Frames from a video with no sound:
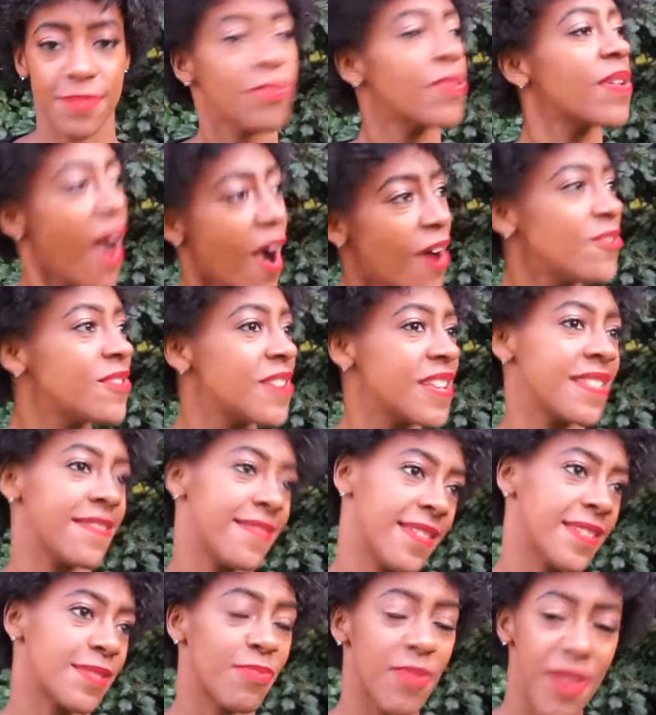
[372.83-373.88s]
We all need
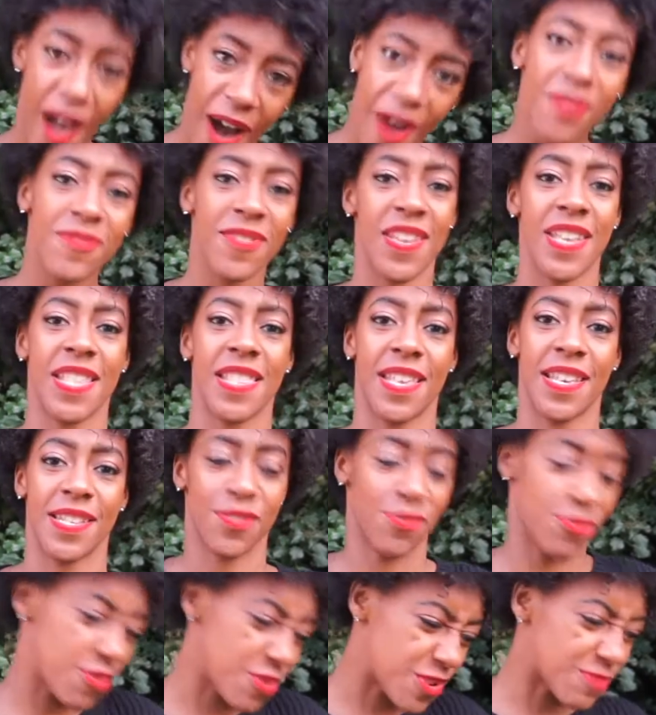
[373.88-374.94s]
this. We all need this.
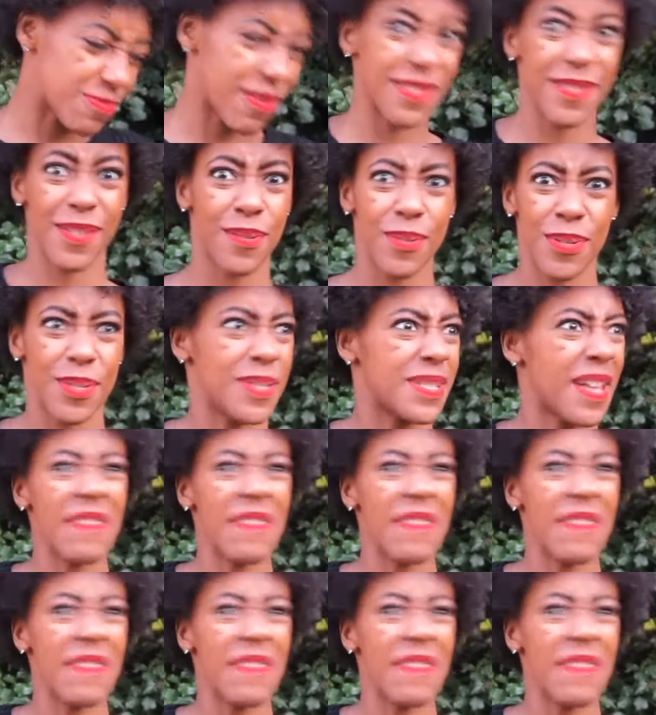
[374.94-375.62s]
New Year's resolutions.